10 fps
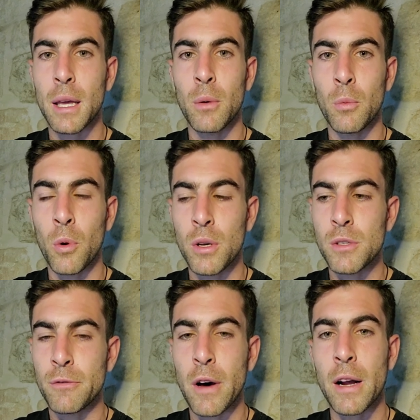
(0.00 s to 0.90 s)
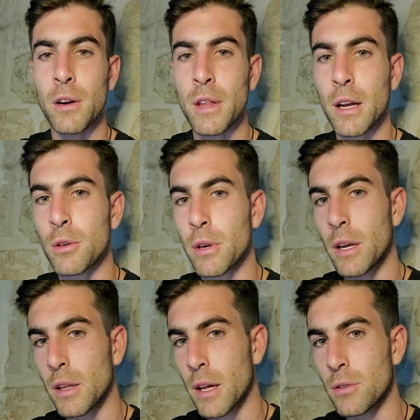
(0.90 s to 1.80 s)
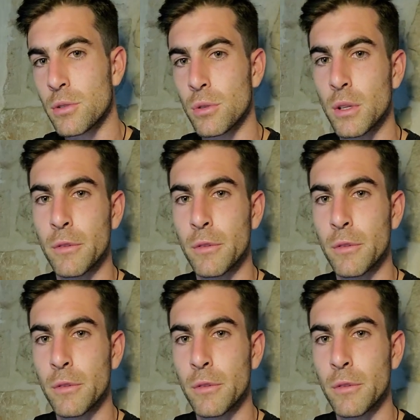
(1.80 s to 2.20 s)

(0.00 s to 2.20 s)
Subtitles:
it was fire that created that tool.